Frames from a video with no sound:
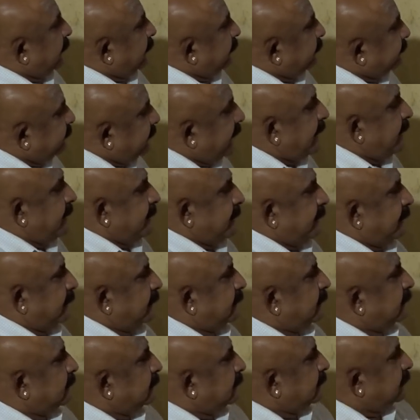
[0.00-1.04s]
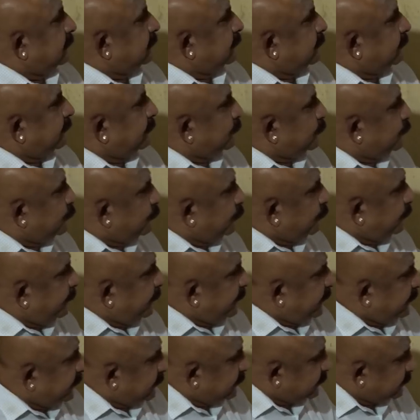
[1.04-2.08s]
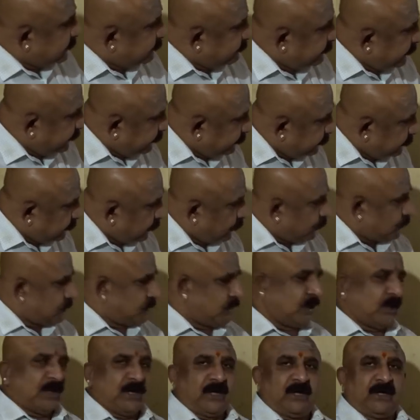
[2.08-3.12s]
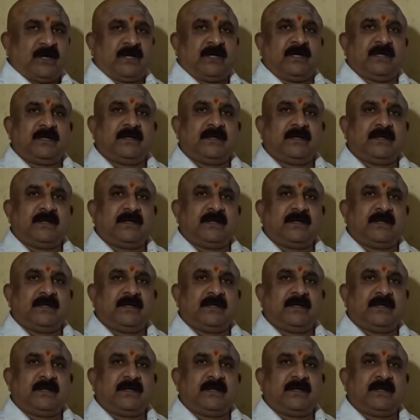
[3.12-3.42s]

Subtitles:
Then, Jupiter's fifth house lord.